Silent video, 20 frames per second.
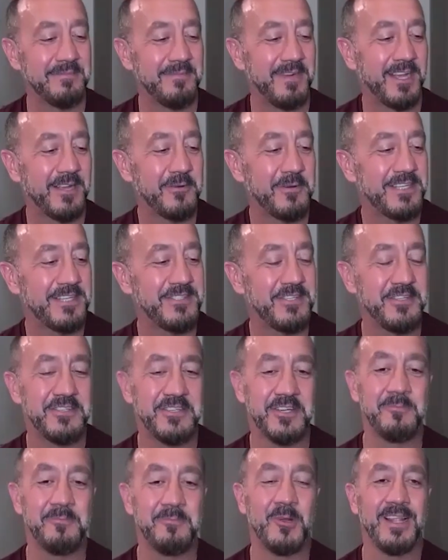that my questions
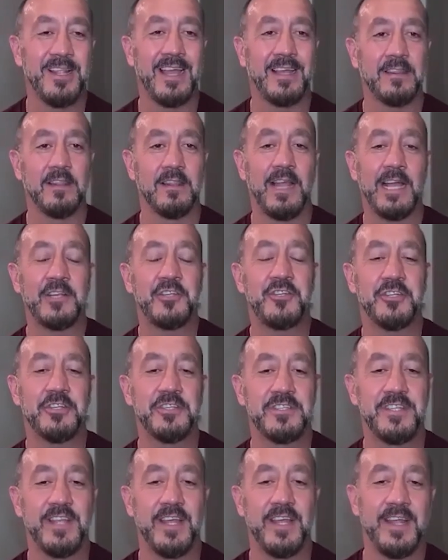are more like
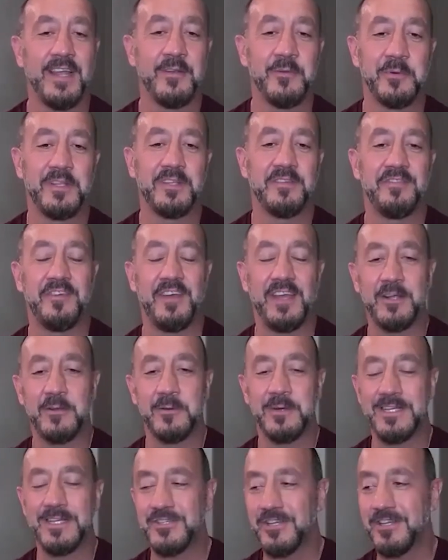lectures that end with a fake
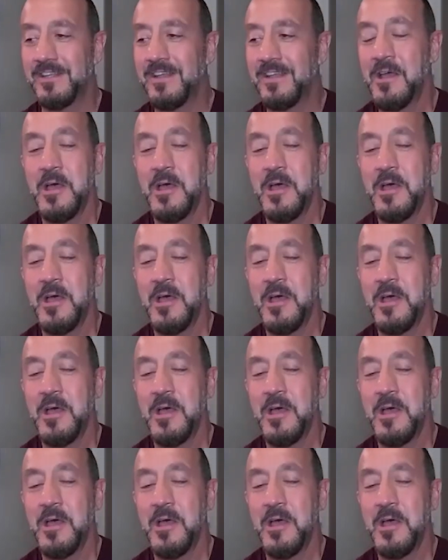question.